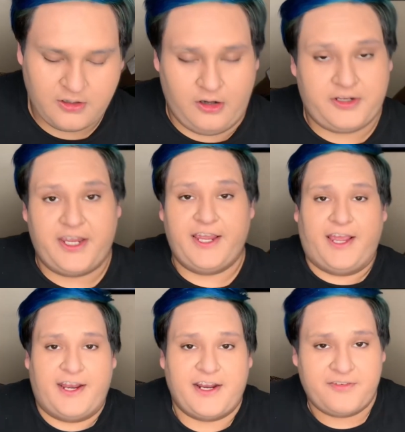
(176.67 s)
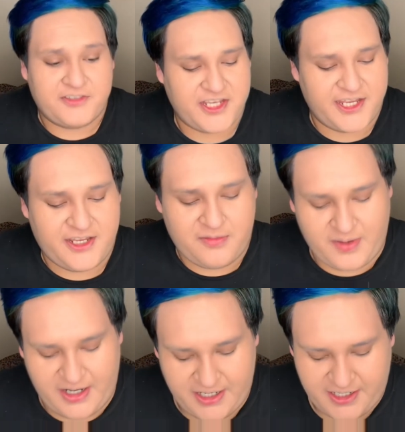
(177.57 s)
Okay, and I'm taking
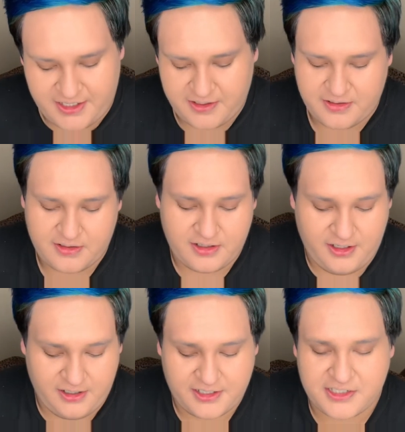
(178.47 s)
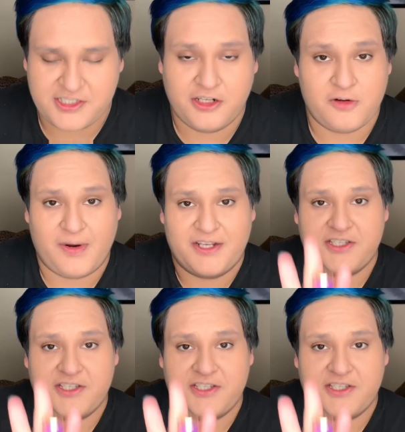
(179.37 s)
my concealer by